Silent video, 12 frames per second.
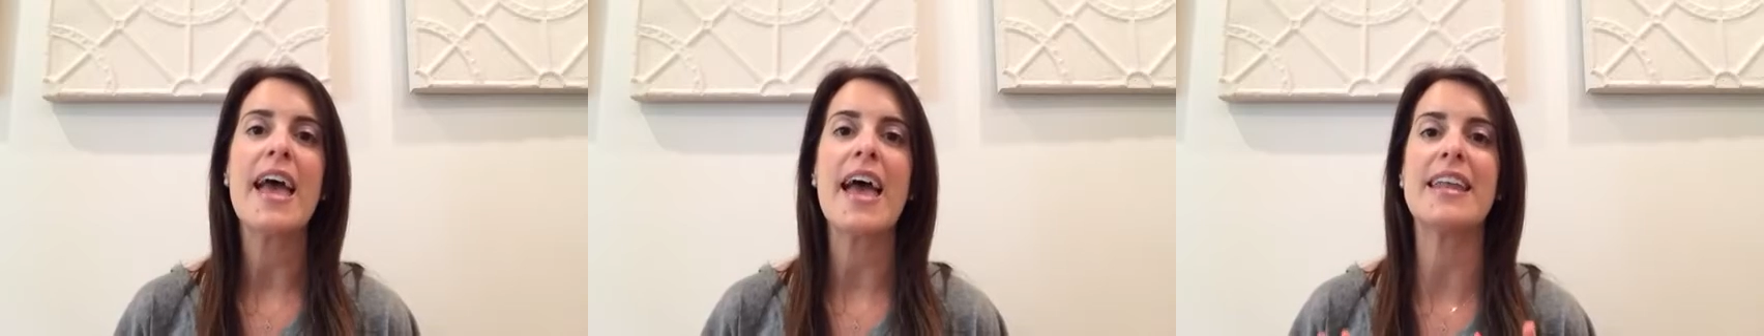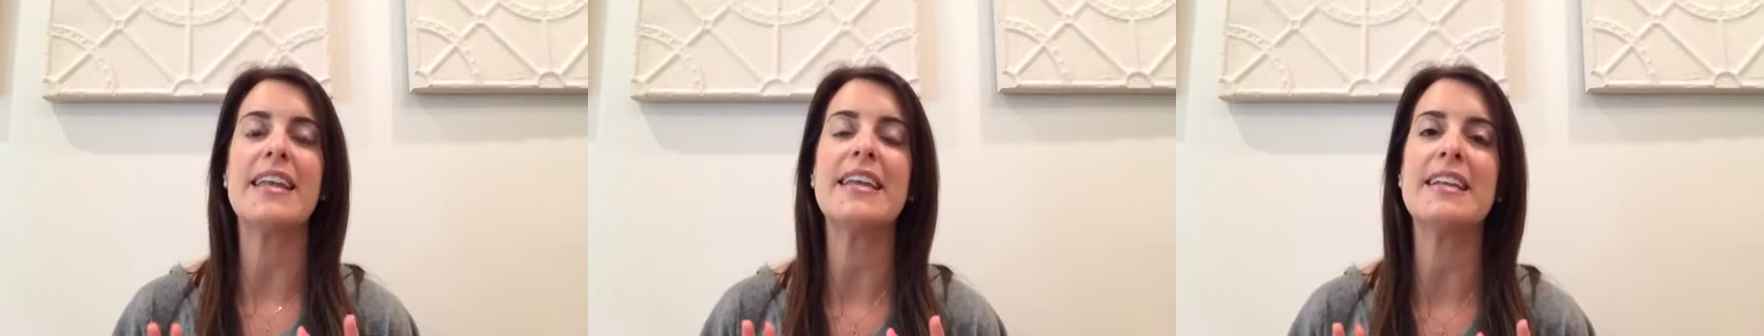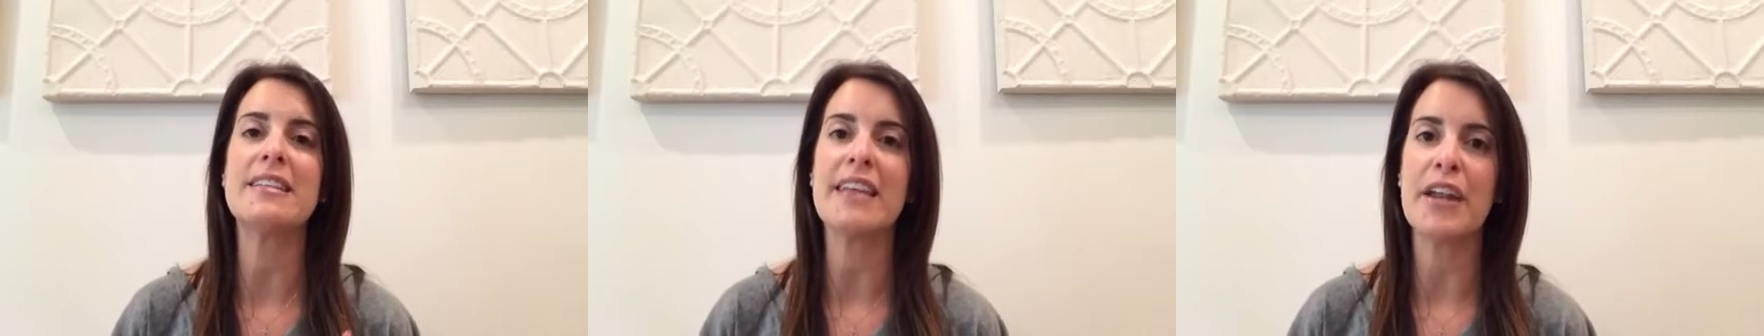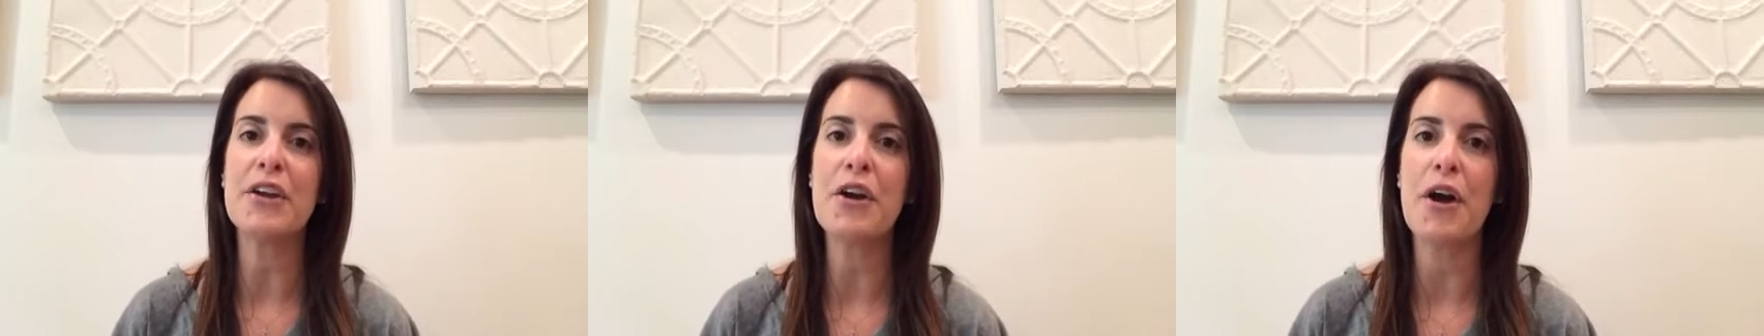and I need to
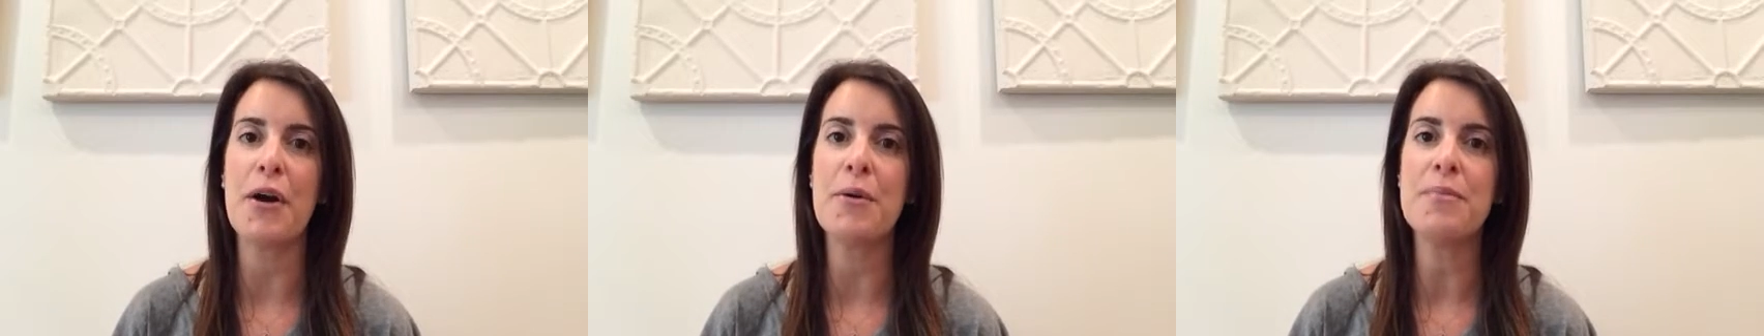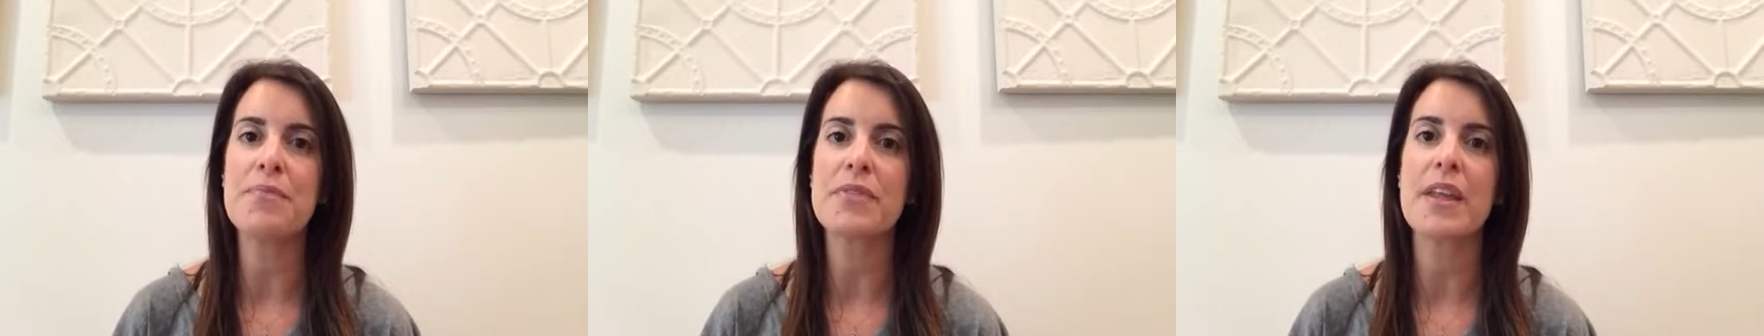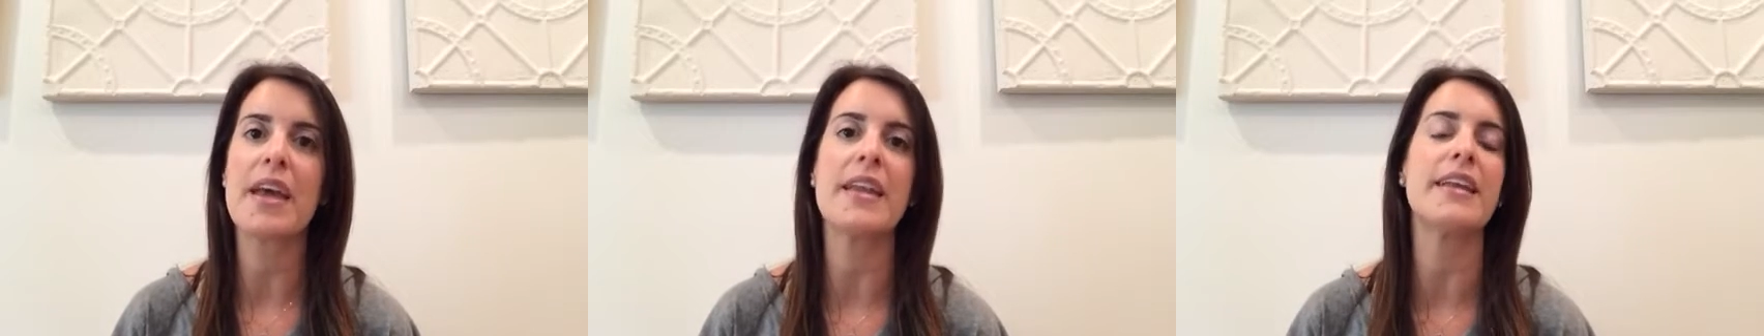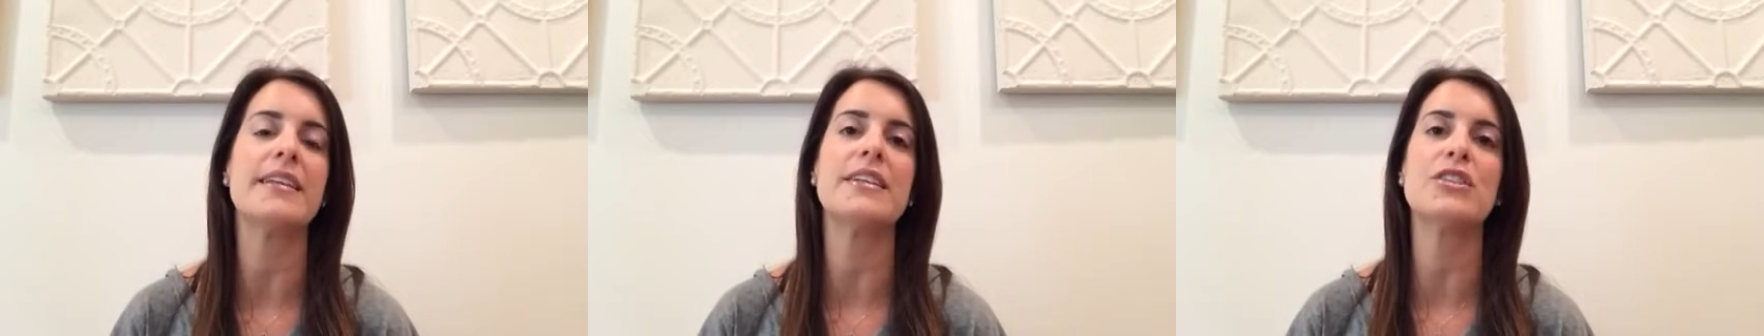let it go,
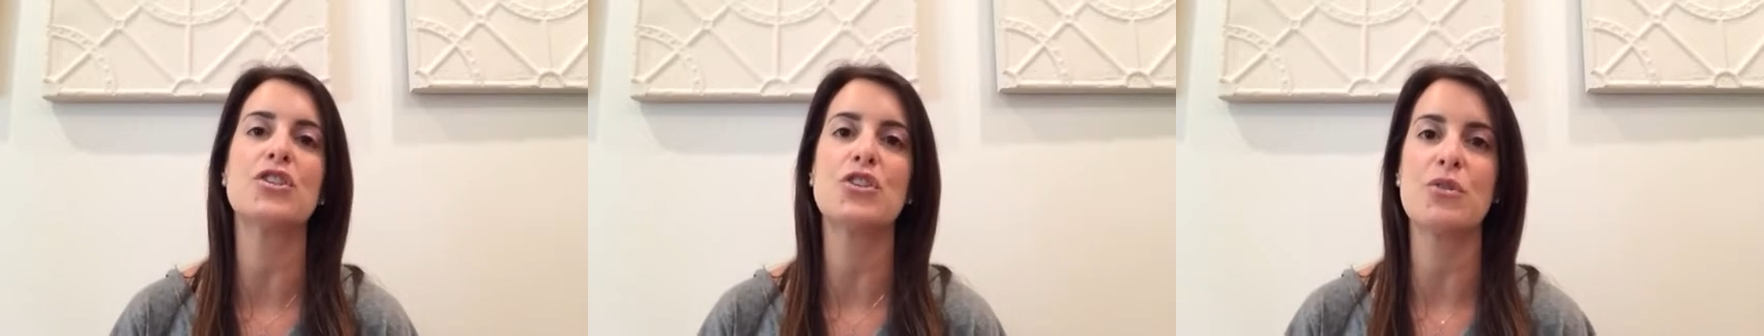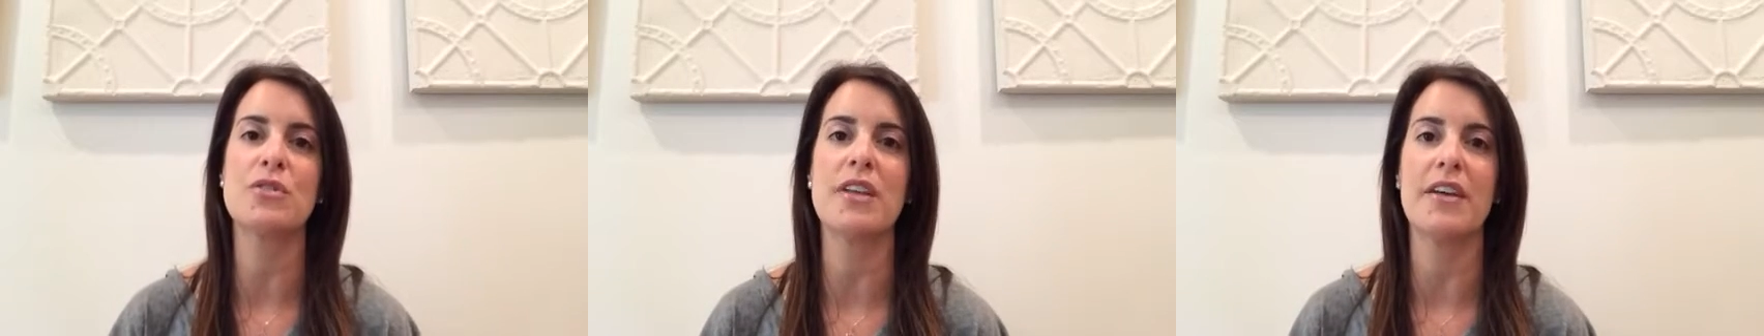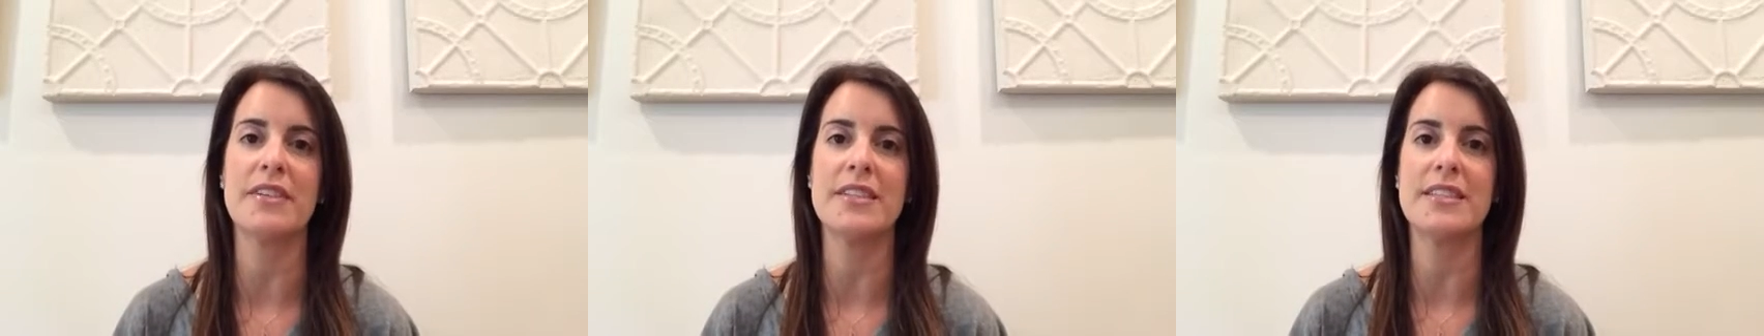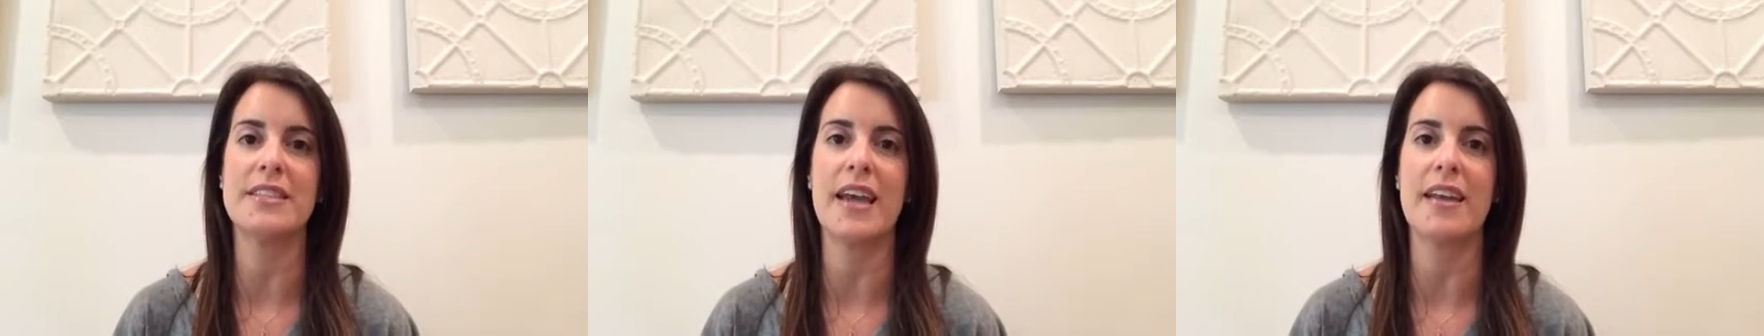and I need to choose love
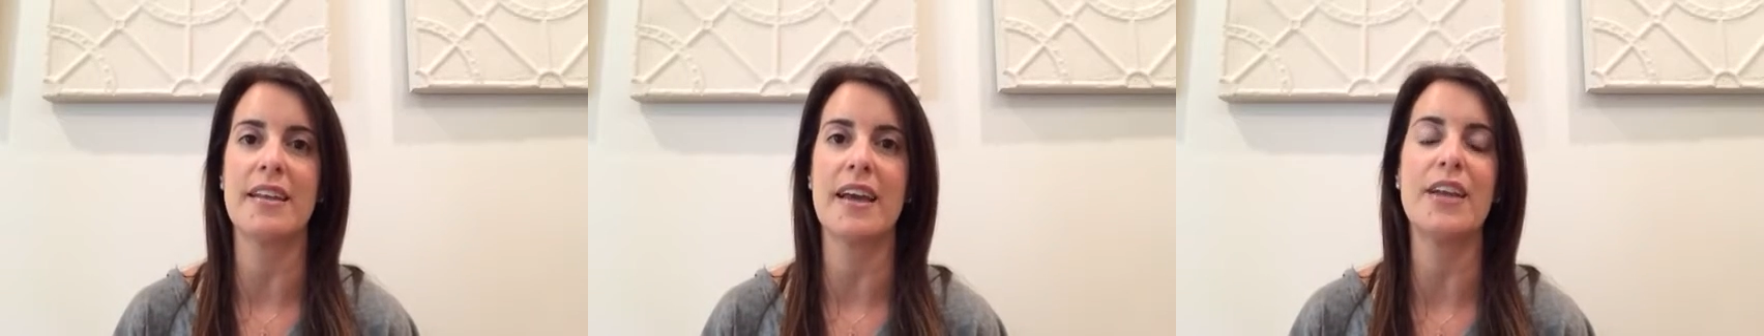instead.